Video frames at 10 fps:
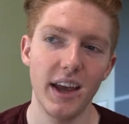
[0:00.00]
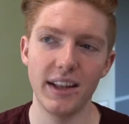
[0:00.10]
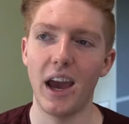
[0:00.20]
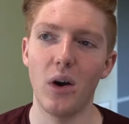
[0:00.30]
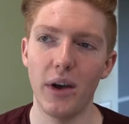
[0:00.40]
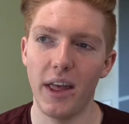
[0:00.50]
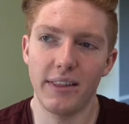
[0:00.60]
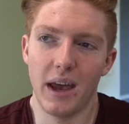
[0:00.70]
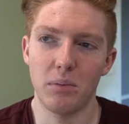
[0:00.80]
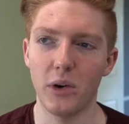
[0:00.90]
And now at
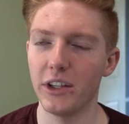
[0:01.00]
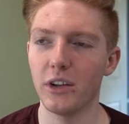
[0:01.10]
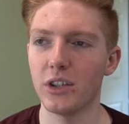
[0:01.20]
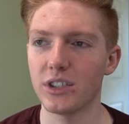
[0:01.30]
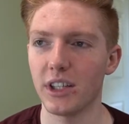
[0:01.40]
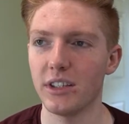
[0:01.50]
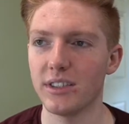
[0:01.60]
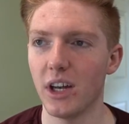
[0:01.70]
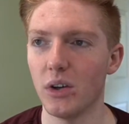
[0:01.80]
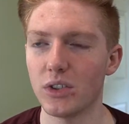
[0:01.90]
that point, they're just going to
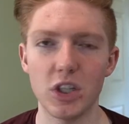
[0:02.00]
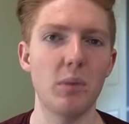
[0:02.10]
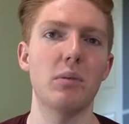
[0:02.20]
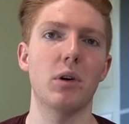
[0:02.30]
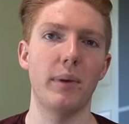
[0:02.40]
sell so many more